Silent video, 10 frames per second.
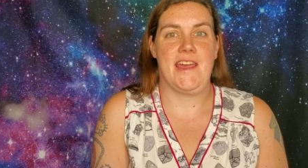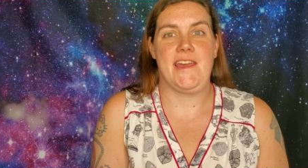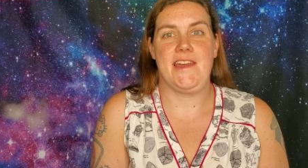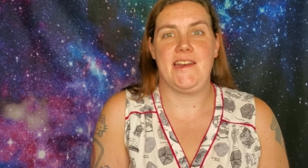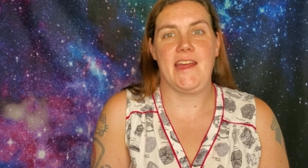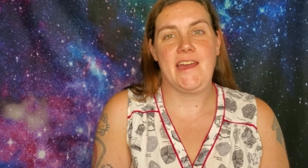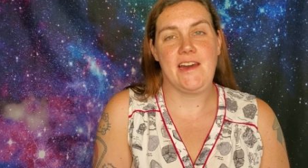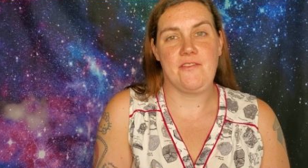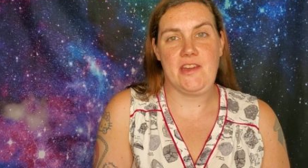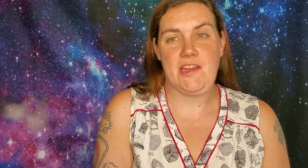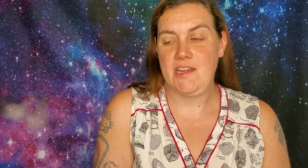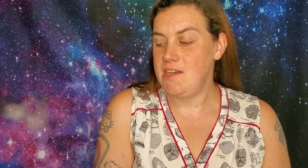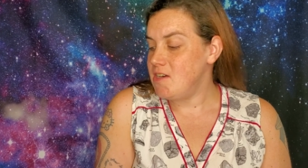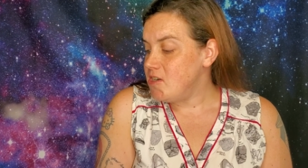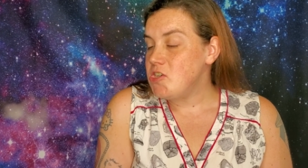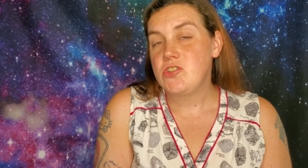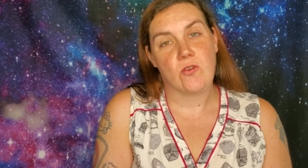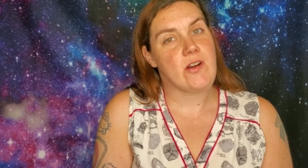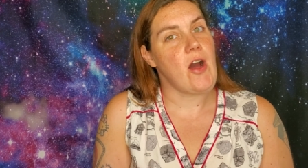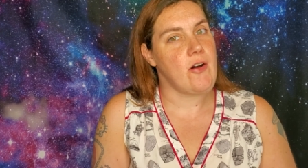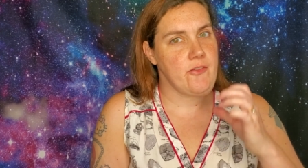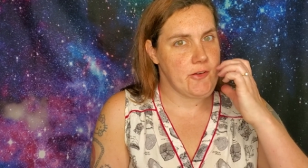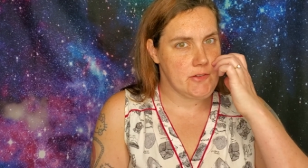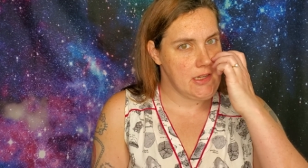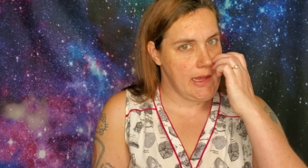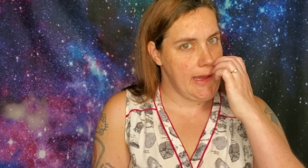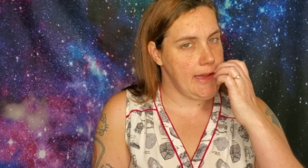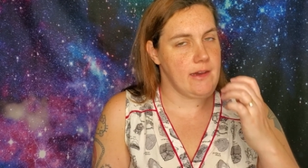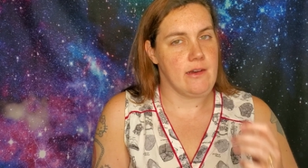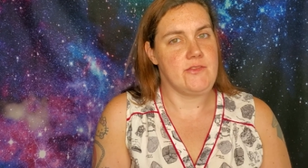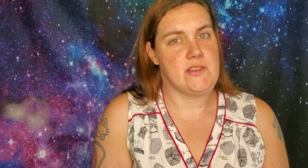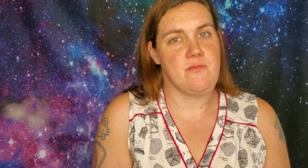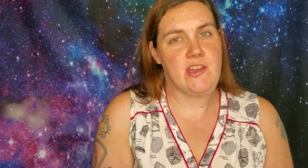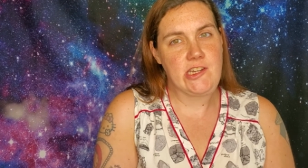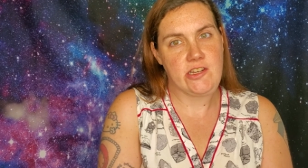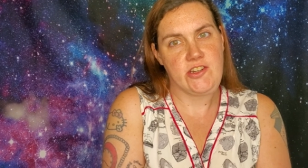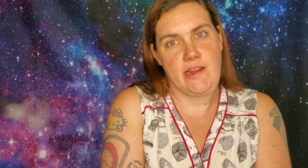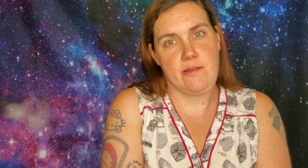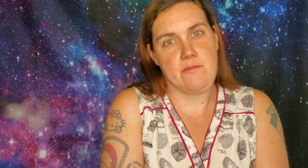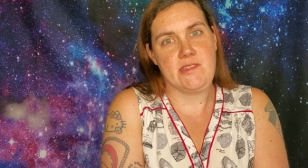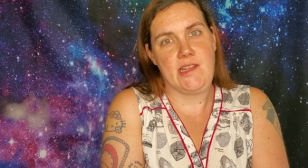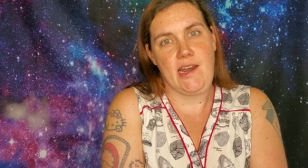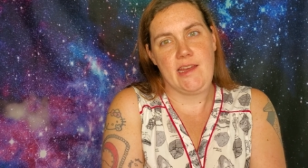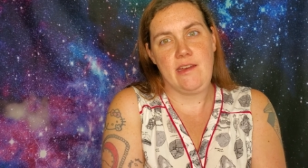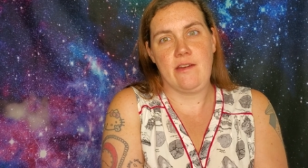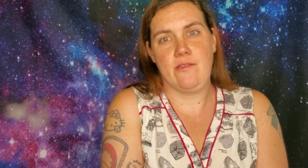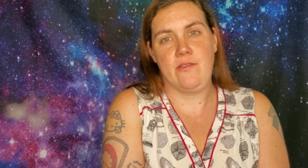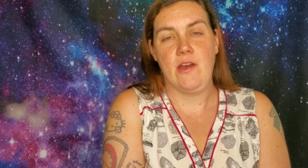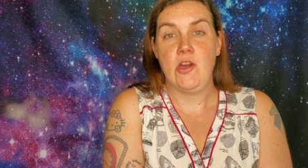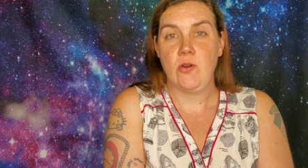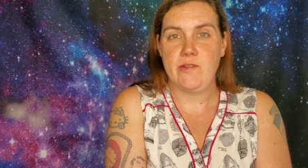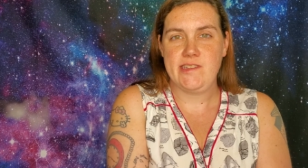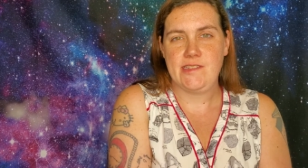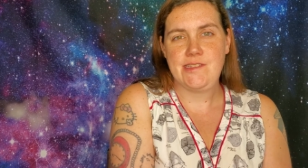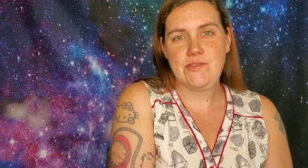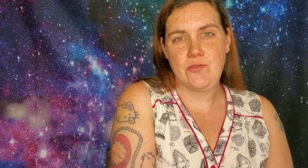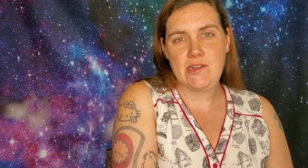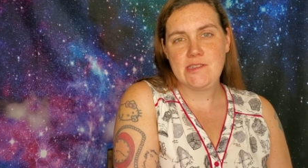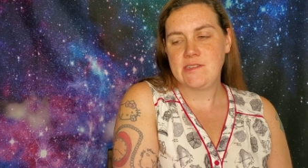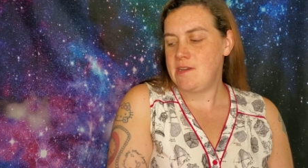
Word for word: and I have a short haul for you today of some vintage items that I have recently sourced.